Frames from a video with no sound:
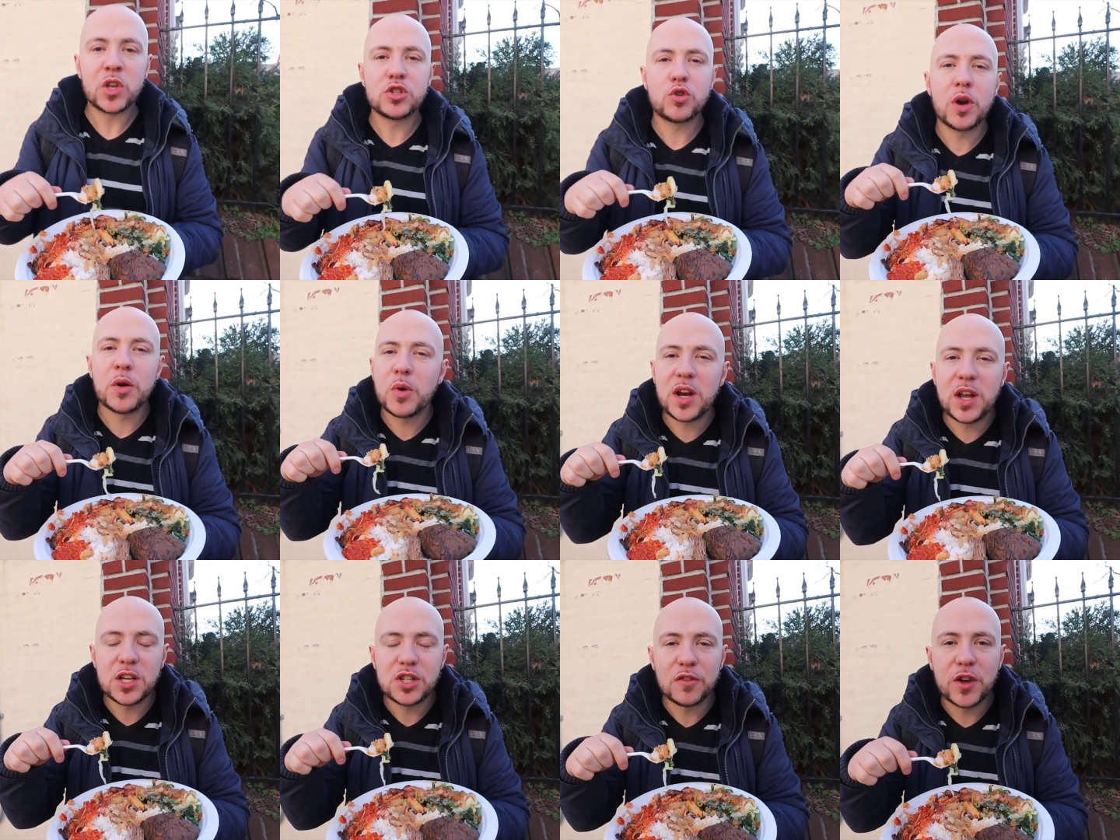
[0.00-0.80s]
It's a great way
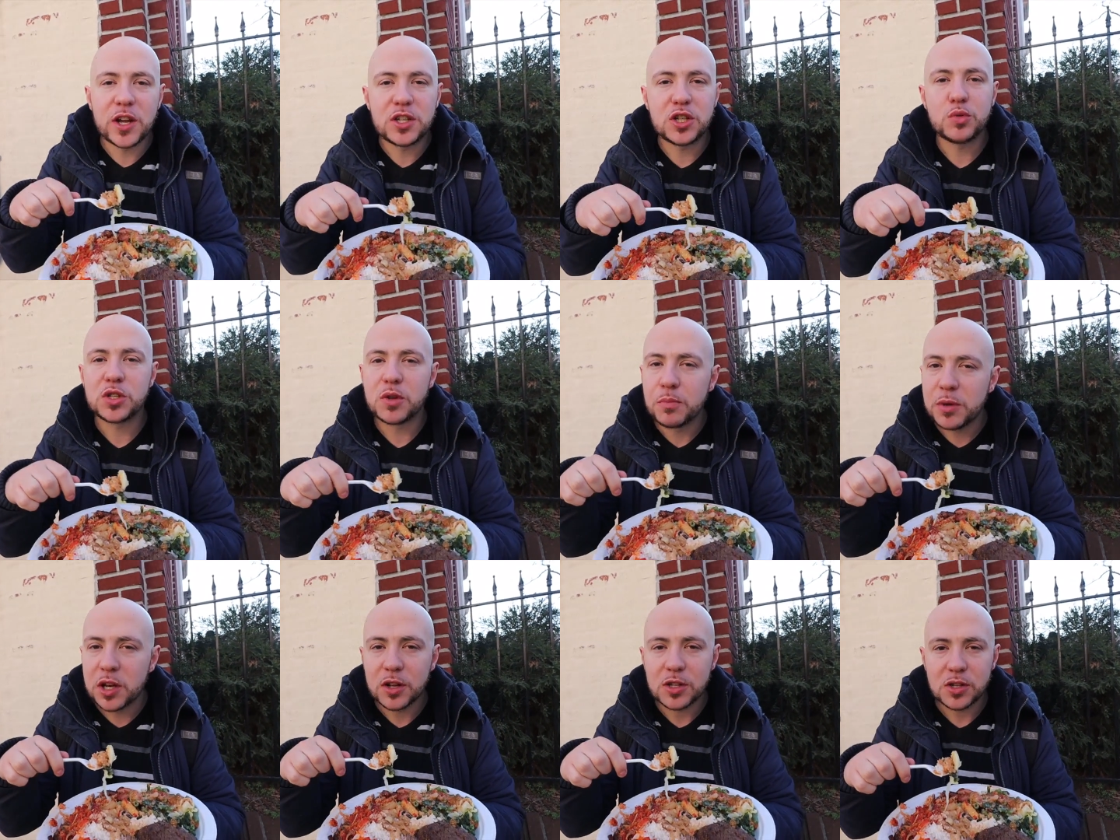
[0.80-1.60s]
to eat your veggies with some
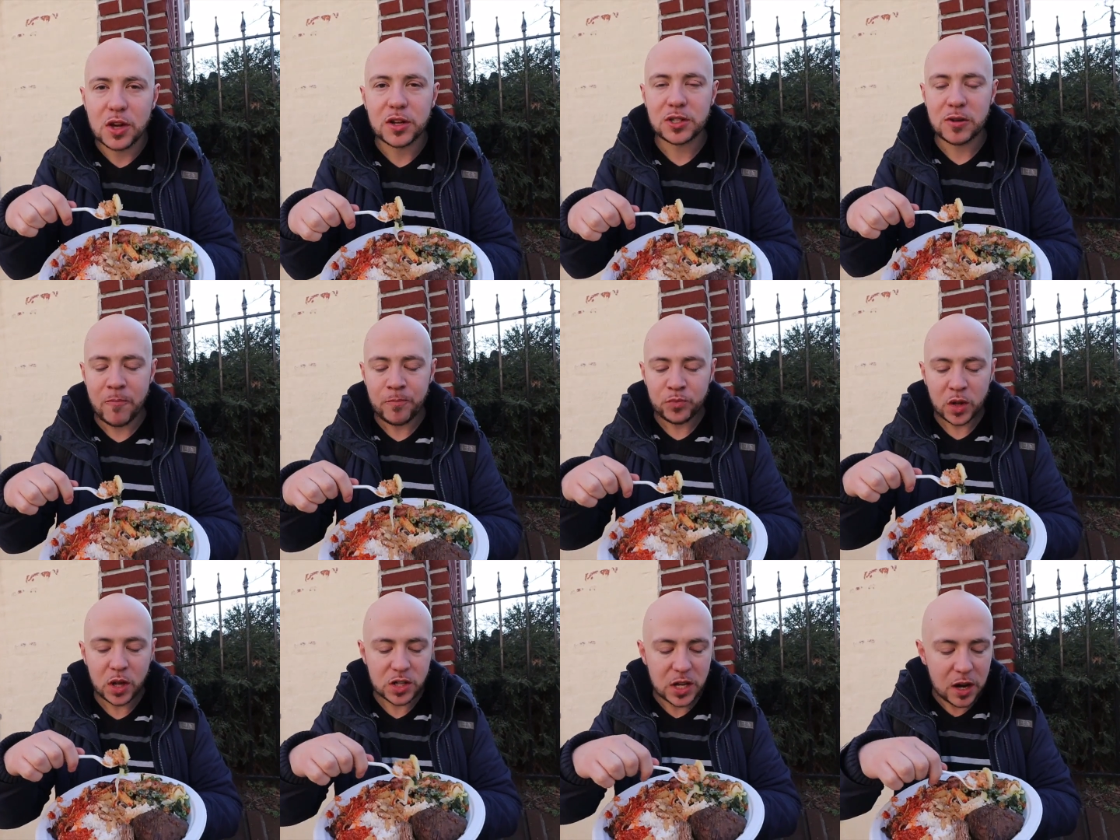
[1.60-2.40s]
peanut sauce.
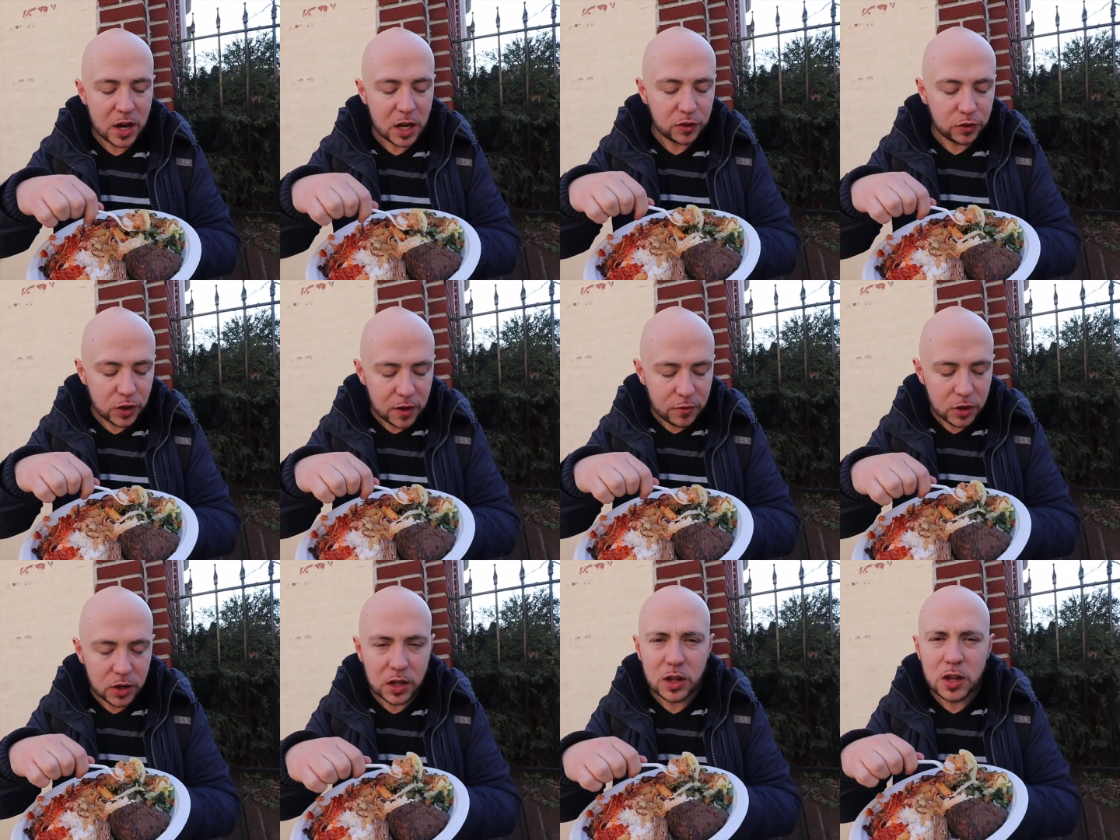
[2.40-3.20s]
It's got a nice
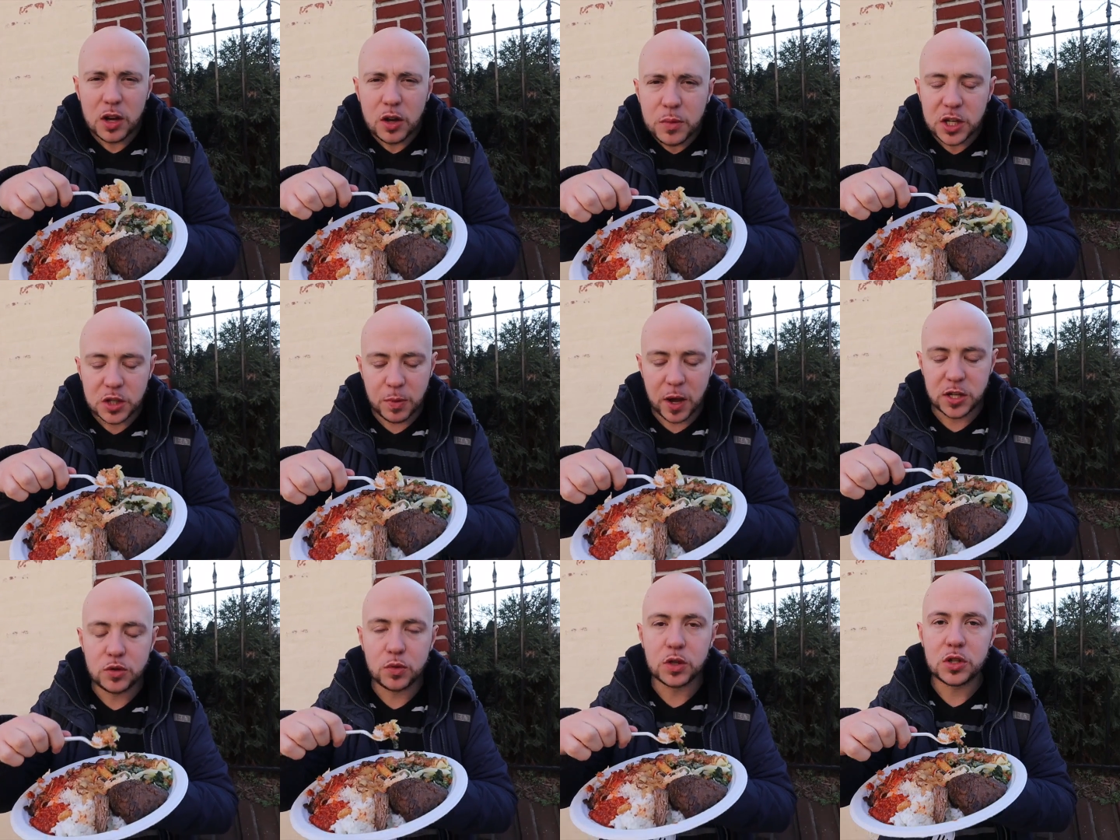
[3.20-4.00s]
flavor, a little bit of
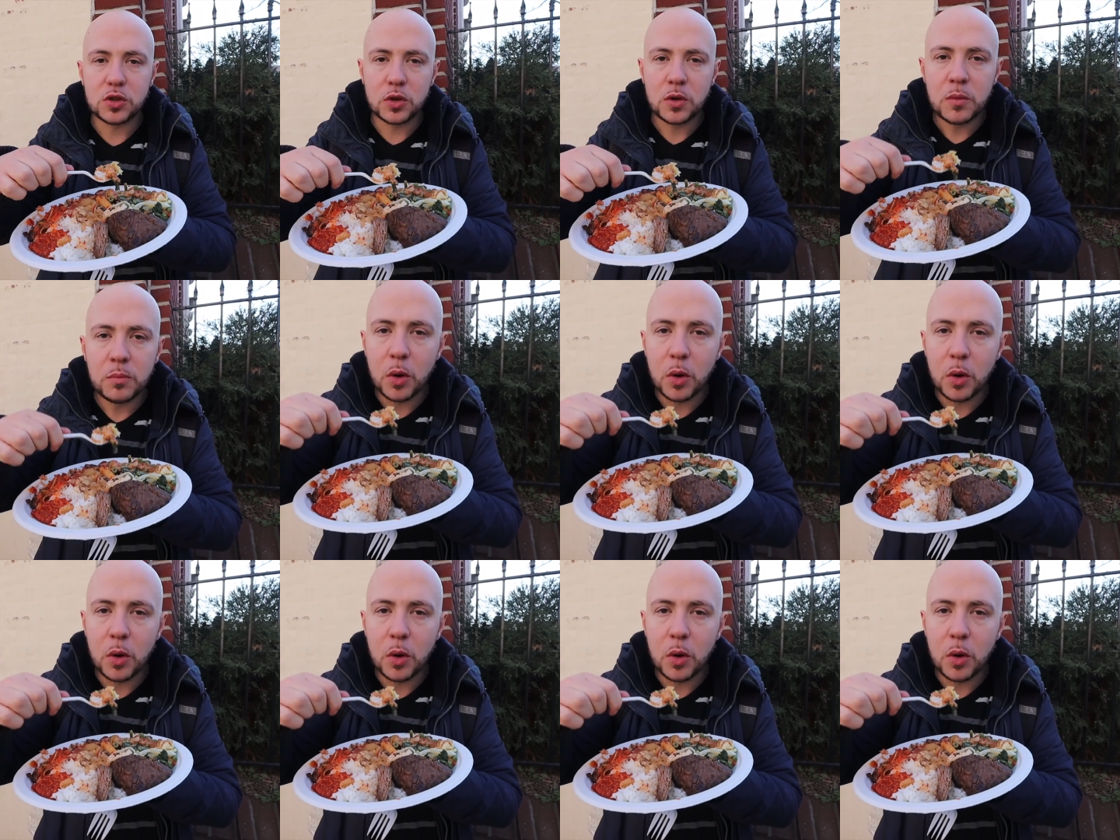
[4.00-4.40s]
spice to it too.